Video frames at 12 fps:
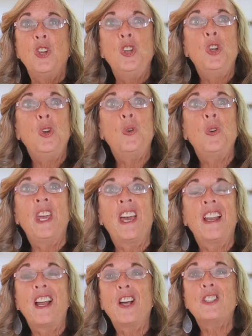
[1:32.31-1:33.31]
you
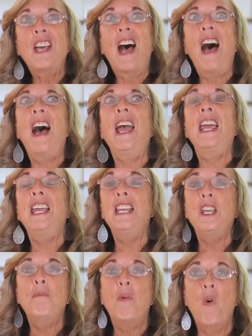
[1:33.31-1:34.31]
get a
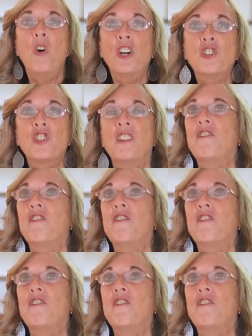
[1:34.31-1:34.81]
tiny portion.